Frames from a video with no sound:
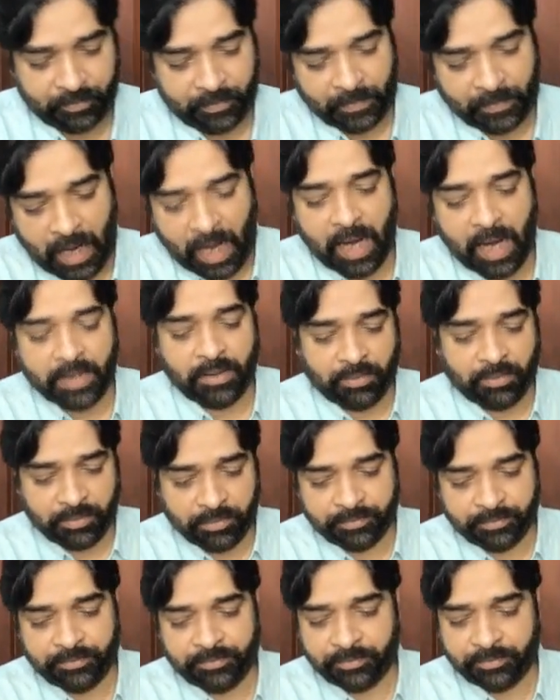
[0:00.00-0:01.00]
I know,
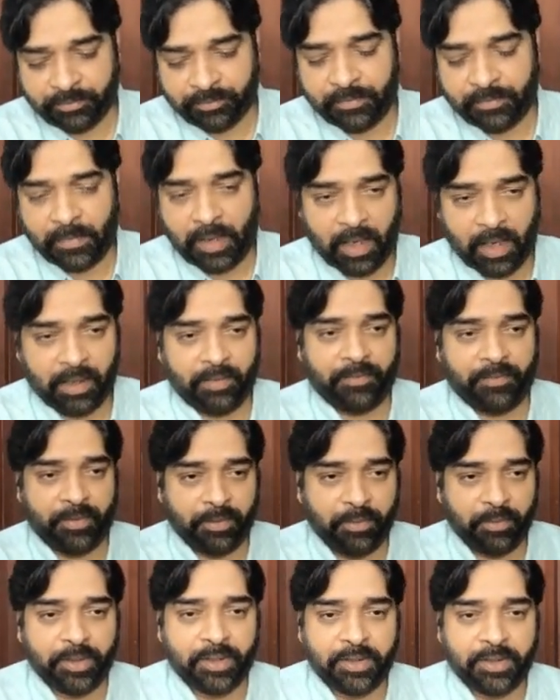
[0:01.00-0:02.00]
all of you
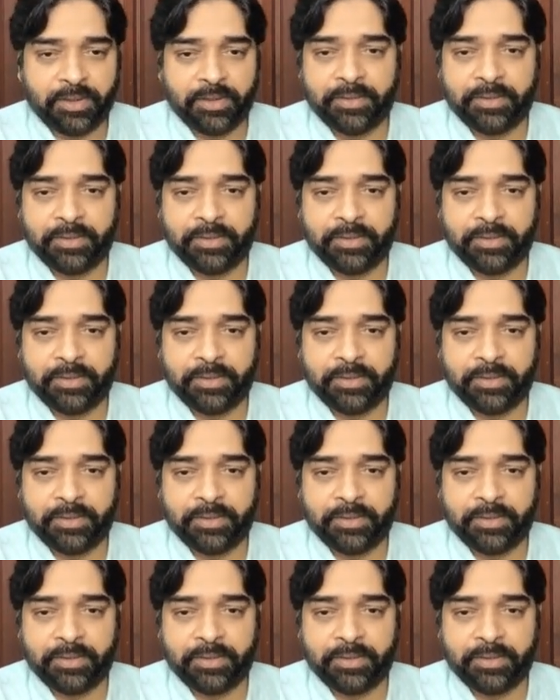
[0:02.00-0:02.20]
know it.